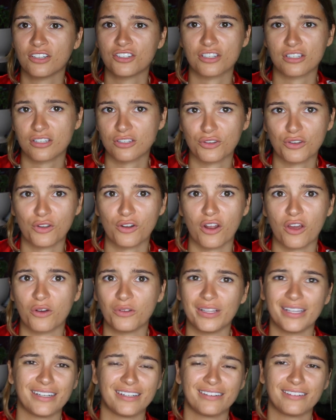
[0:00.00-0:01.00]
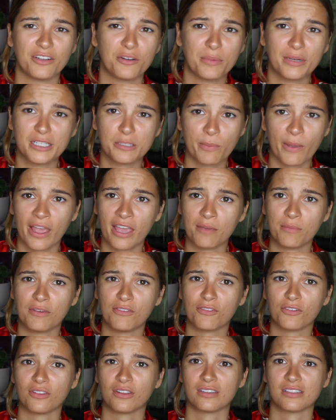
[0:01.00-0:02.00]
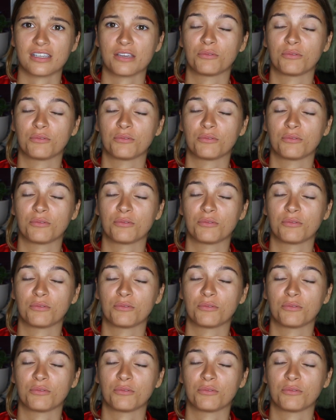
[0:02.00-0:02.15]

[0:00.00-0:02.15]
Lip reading: just so you know, like, nobody's paying me for this.